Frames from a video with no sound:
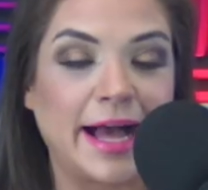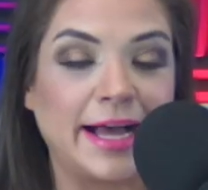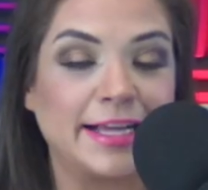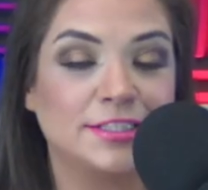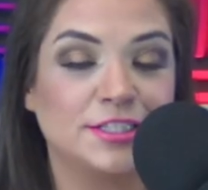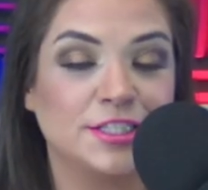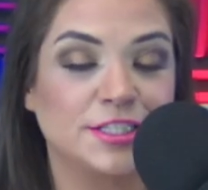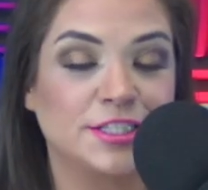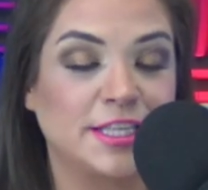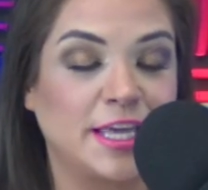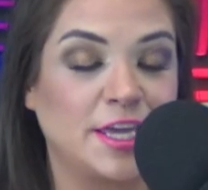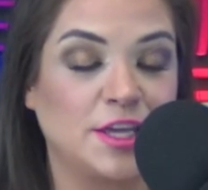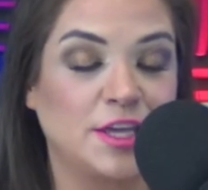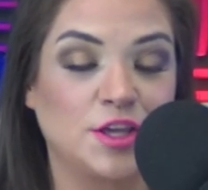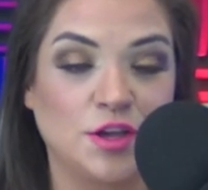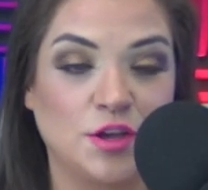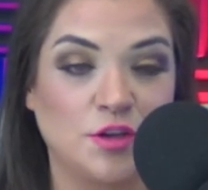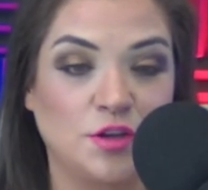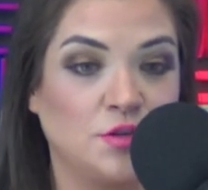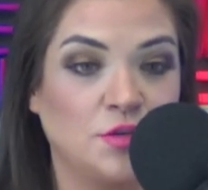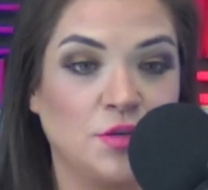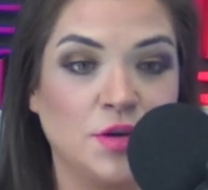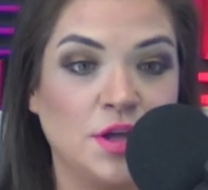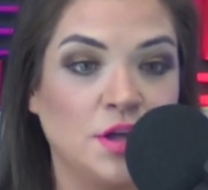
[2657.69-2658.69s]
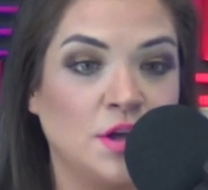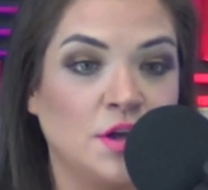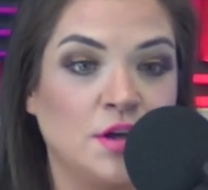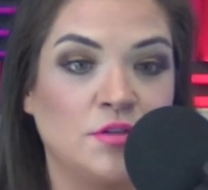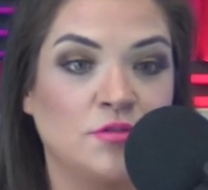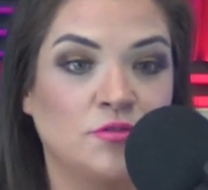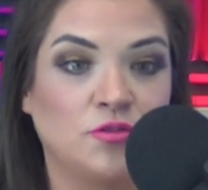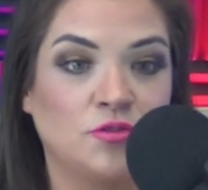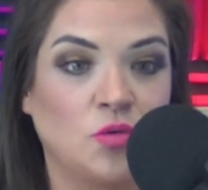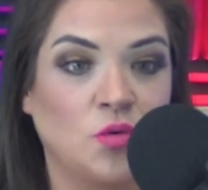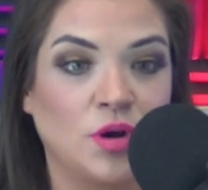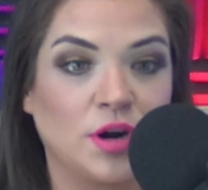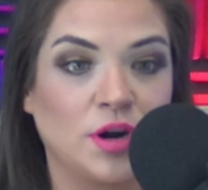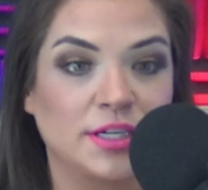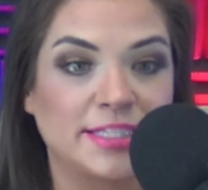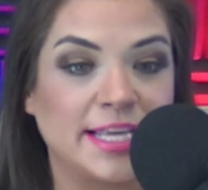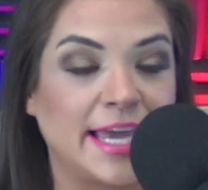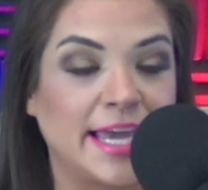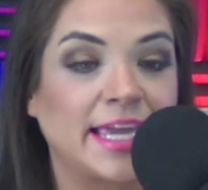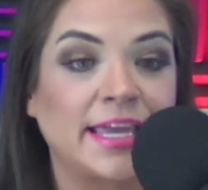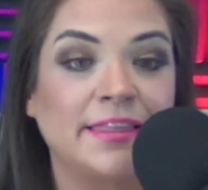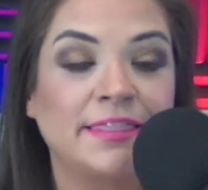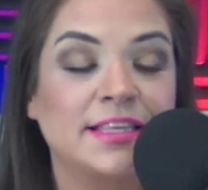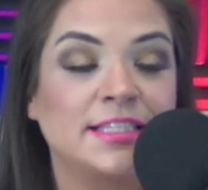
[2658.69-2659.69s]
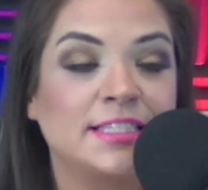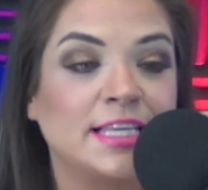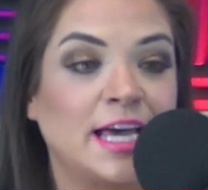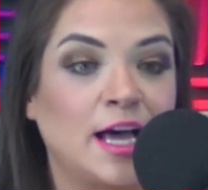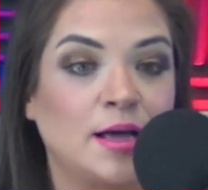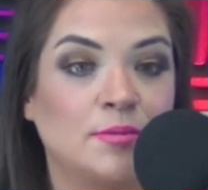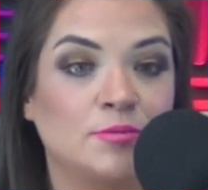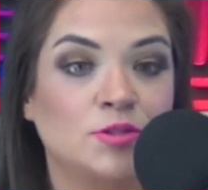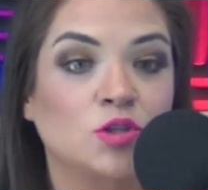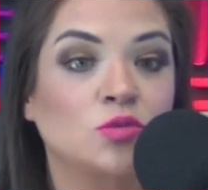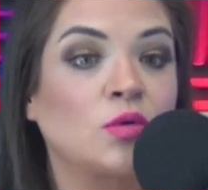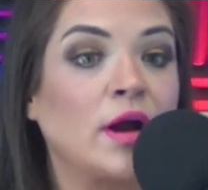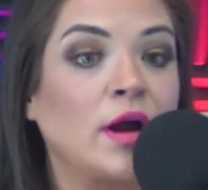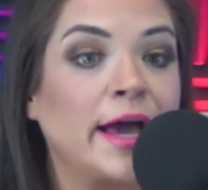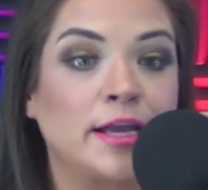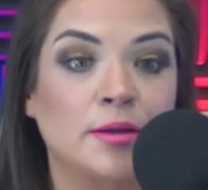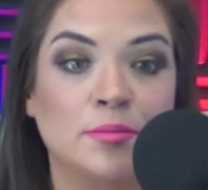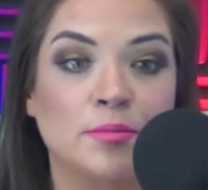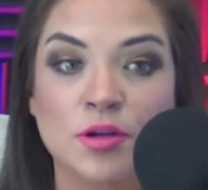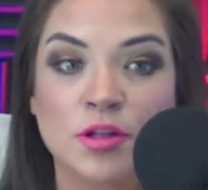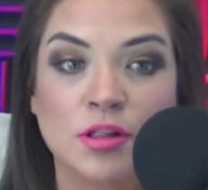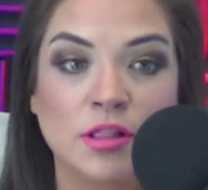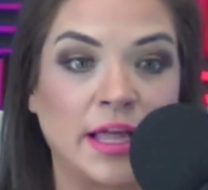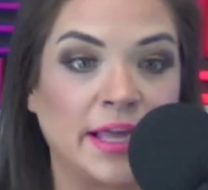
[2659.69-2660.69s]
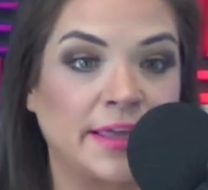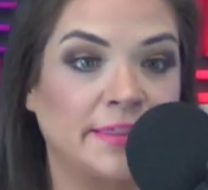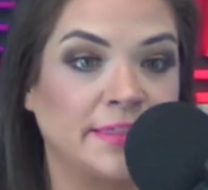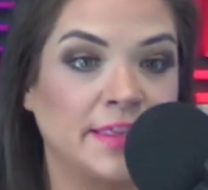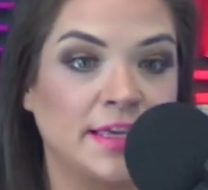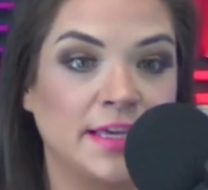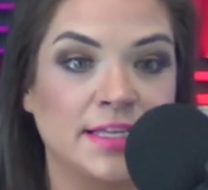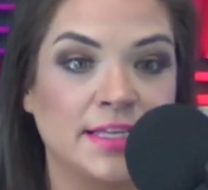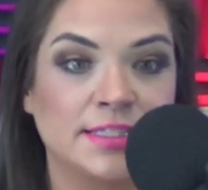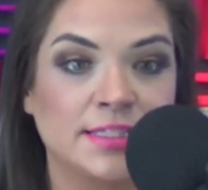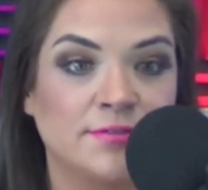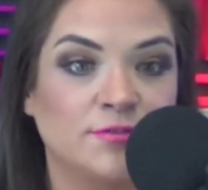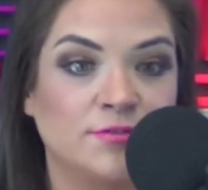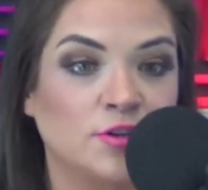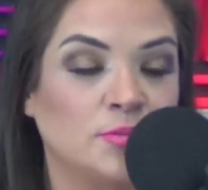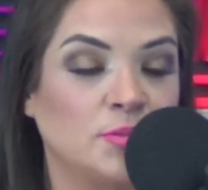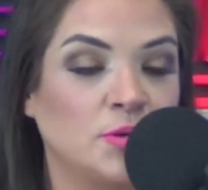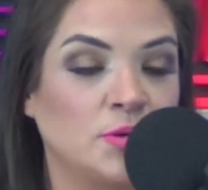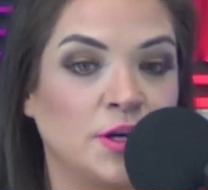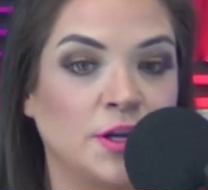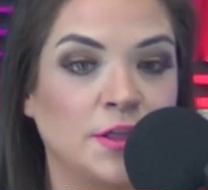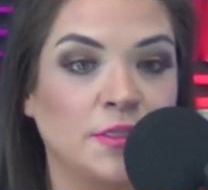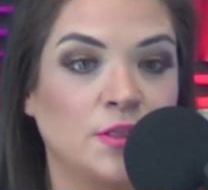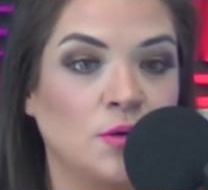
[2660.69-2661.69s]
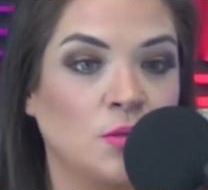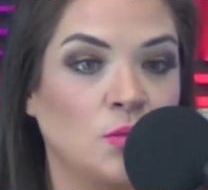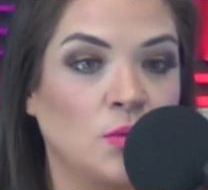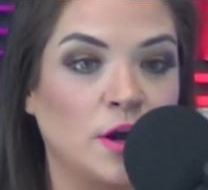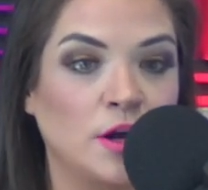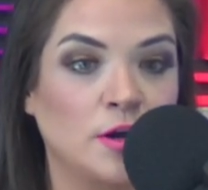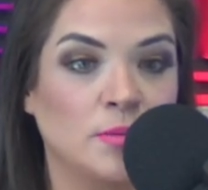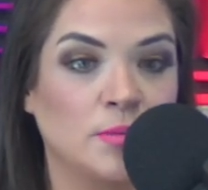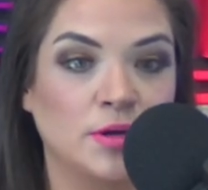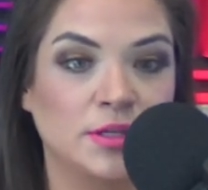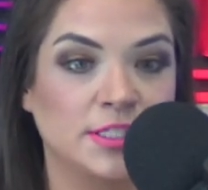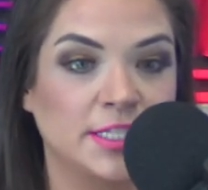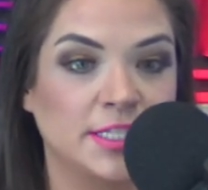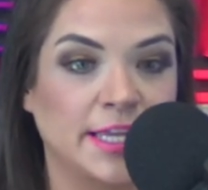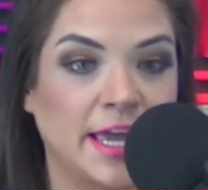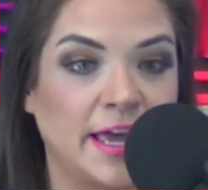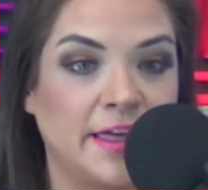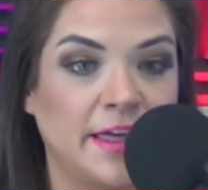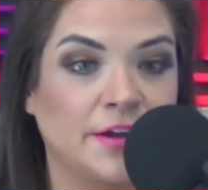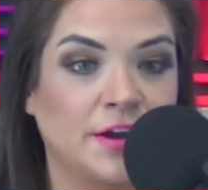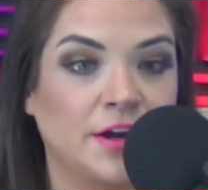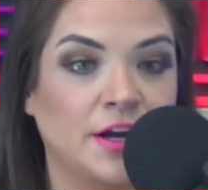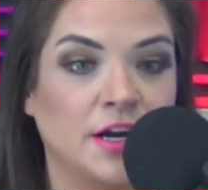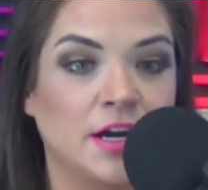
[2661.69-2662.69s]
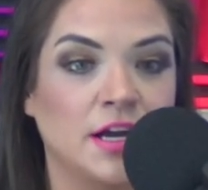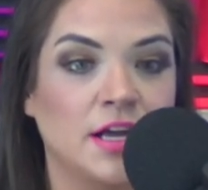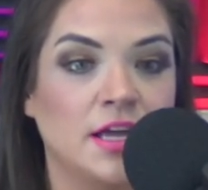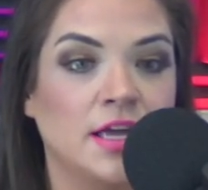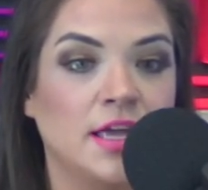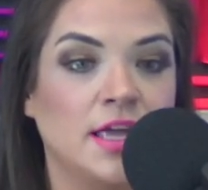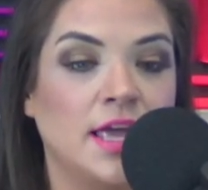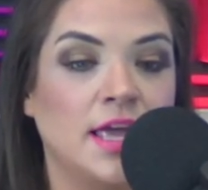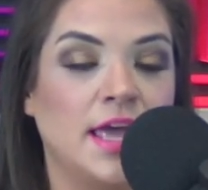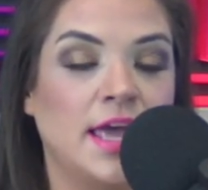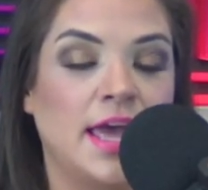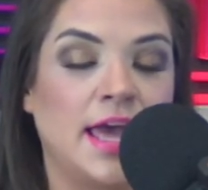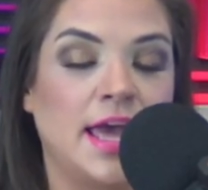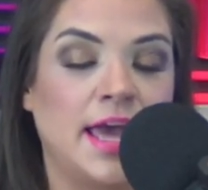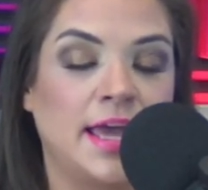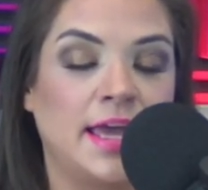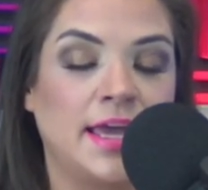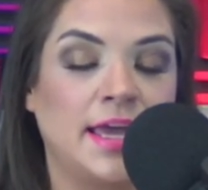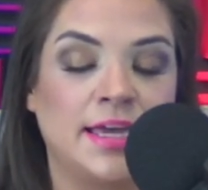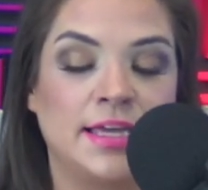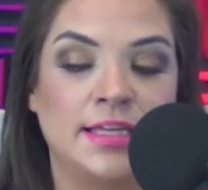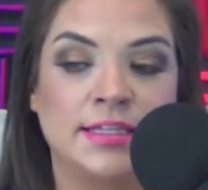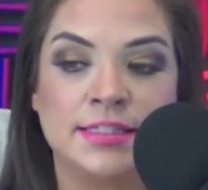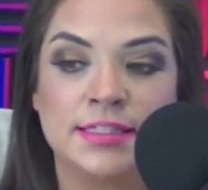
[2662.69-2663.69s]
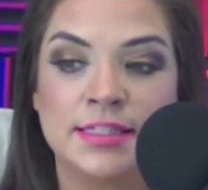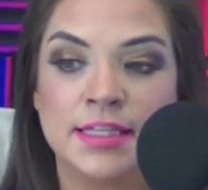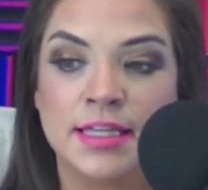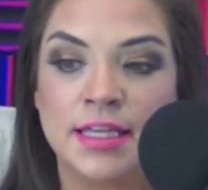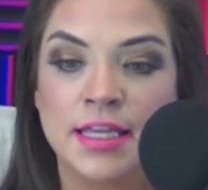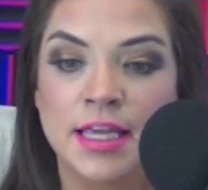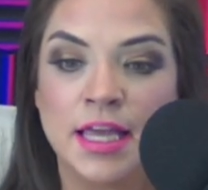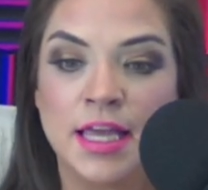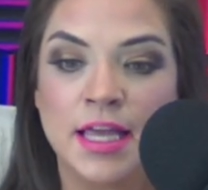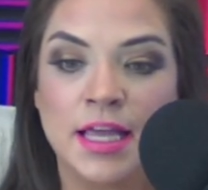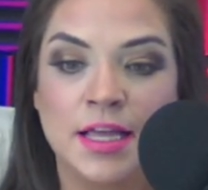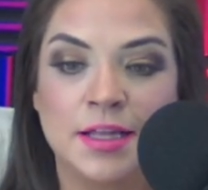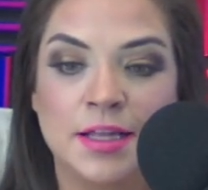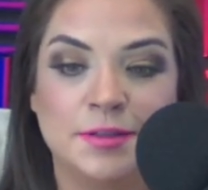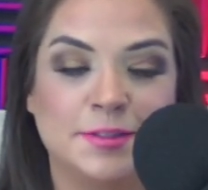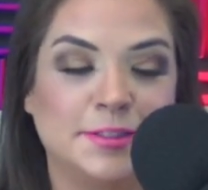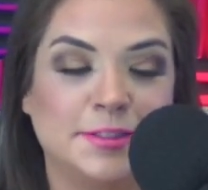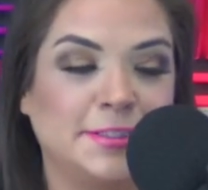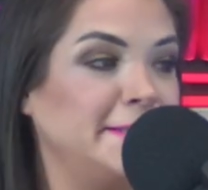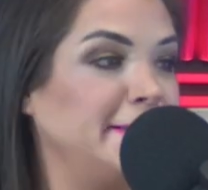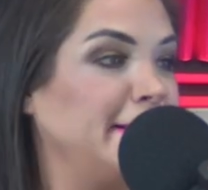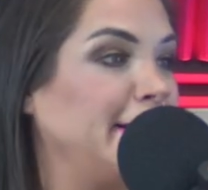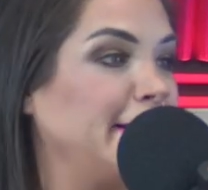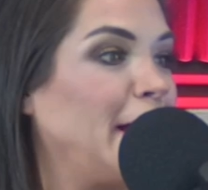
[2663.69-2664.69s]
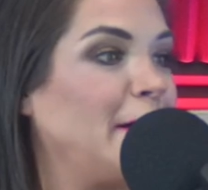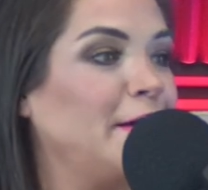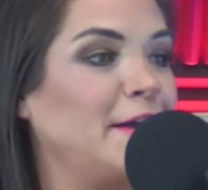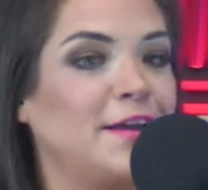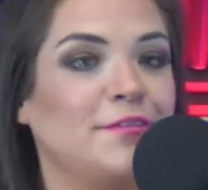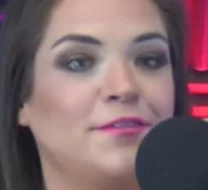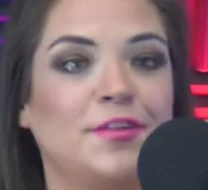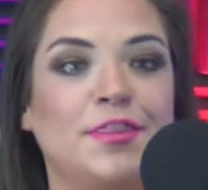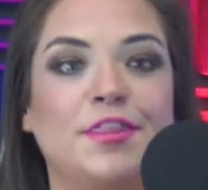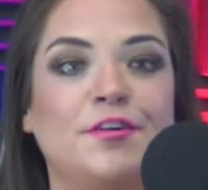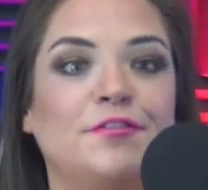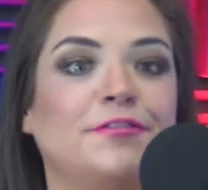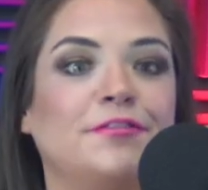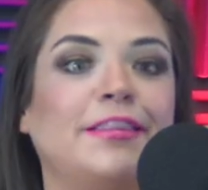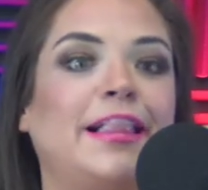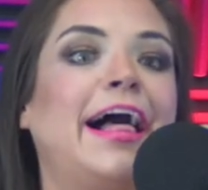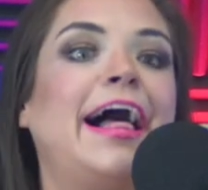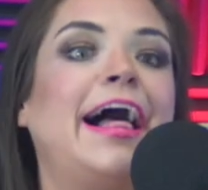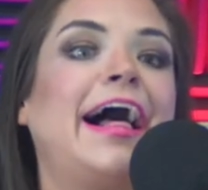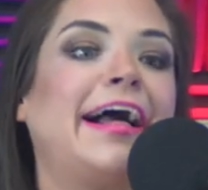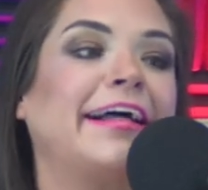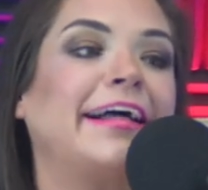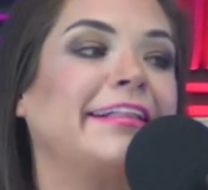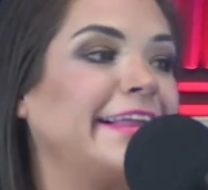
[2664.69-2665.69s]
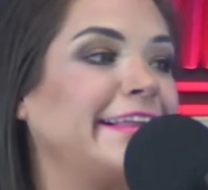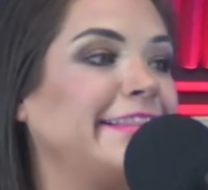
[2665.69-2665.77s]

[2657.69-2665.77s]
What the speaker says: I just thank you for taking the time to write a book like this and for putting the workbook together and sending out even the flag.